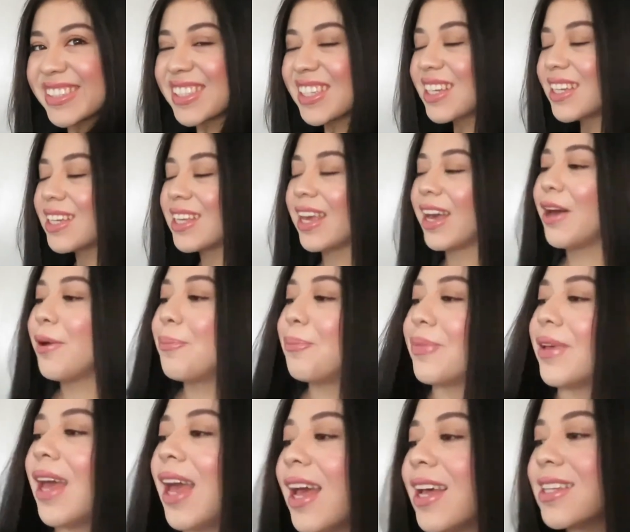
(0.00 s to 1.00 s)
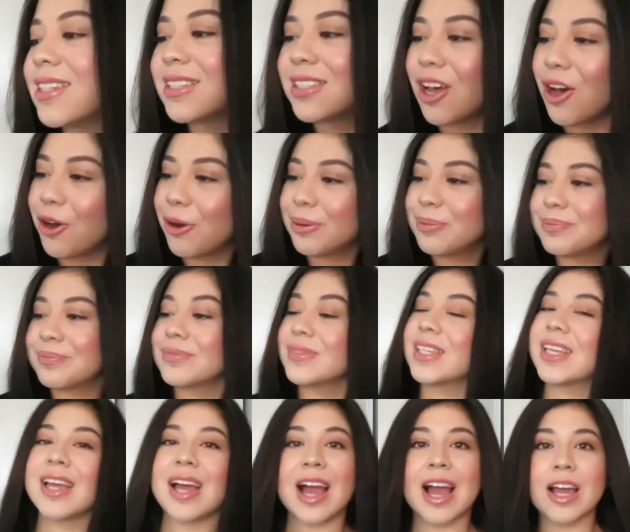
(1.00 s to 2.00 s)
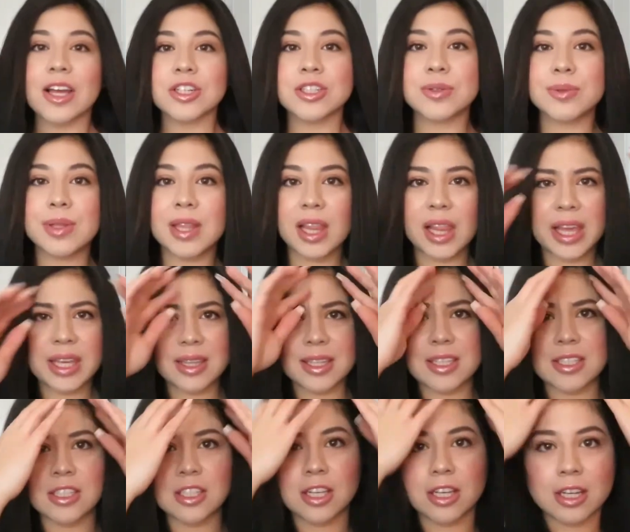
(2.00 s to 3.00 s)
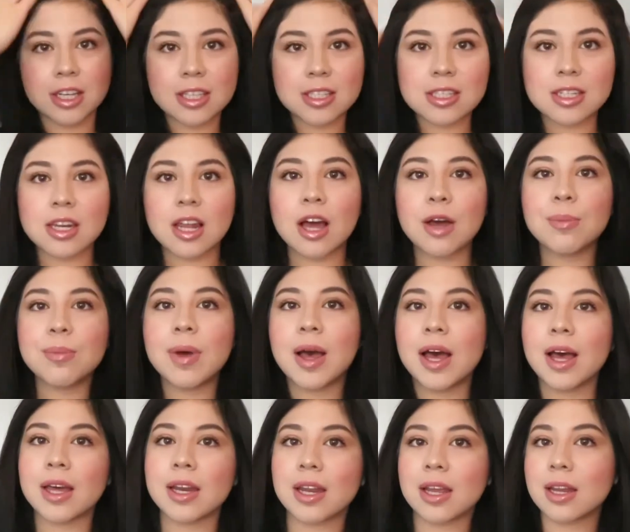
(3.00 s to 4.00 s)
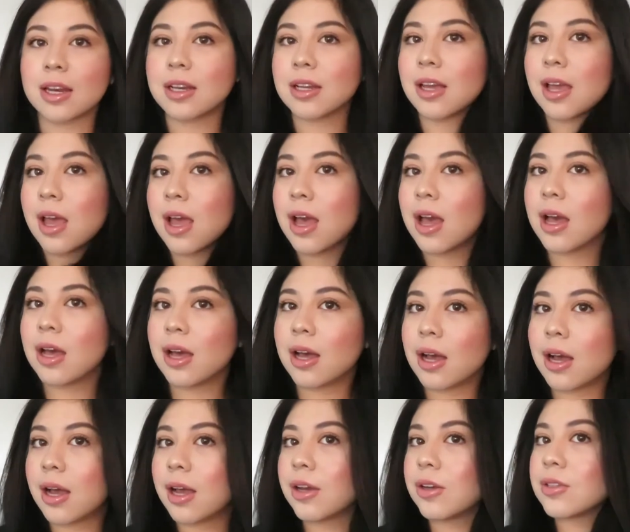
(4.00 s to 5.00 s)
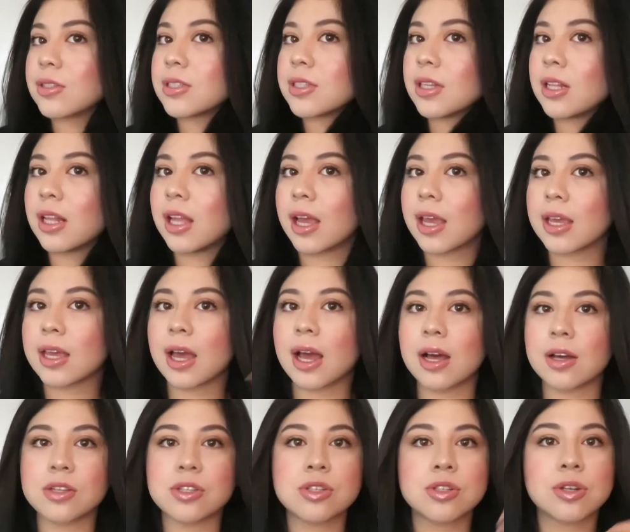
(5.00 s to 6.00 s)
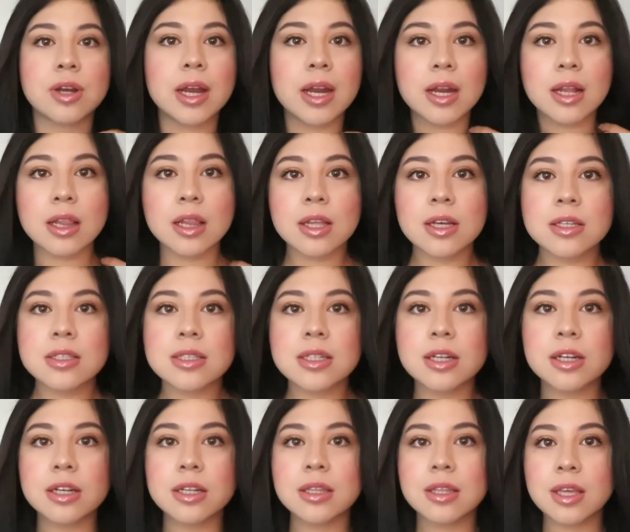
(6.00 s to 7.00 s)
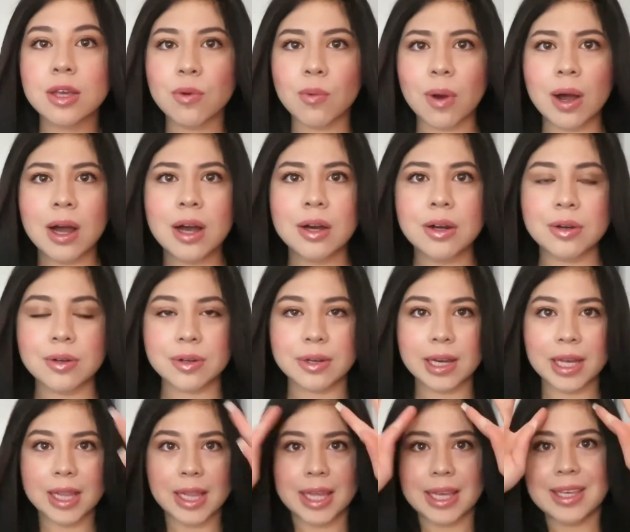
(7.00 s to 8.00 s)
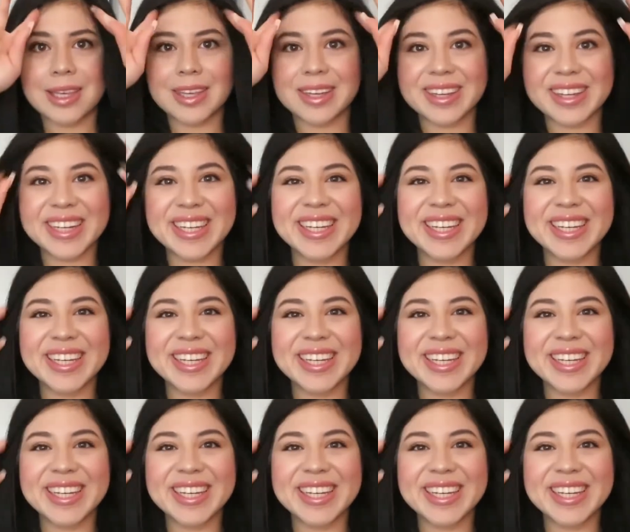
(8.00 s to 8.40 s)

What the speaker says: Yeah, so actually I like this look. It's not bad, and I also like how straight it looks and everything. Wow, I like it.